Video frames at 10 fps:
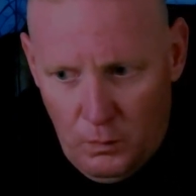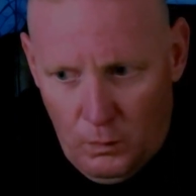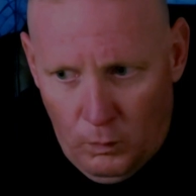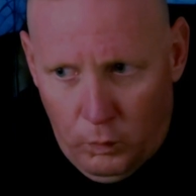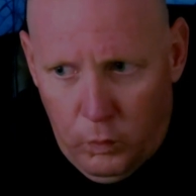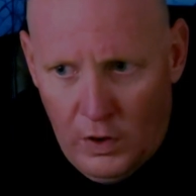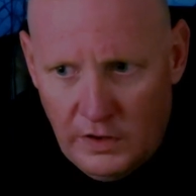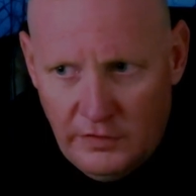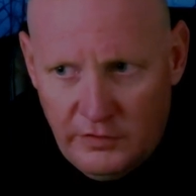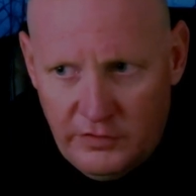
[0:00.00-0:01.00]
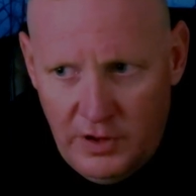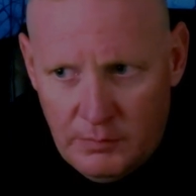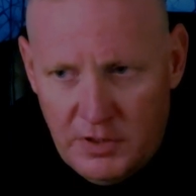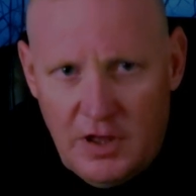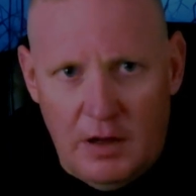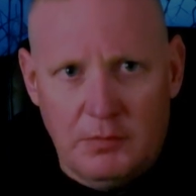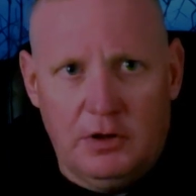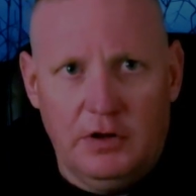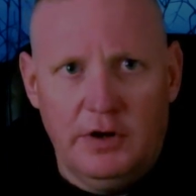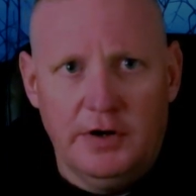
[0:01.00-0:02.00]
once it became
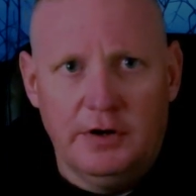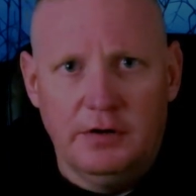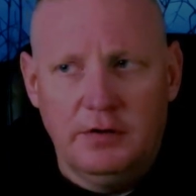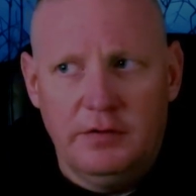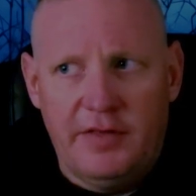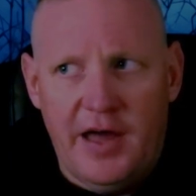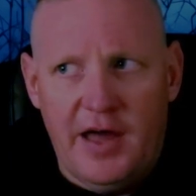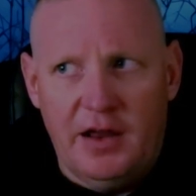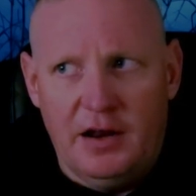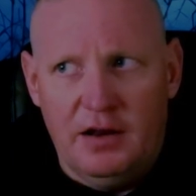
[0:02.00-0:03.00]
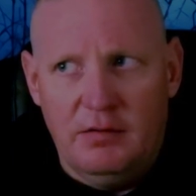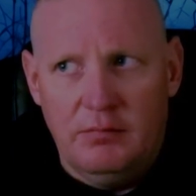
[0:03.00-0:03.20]
clear that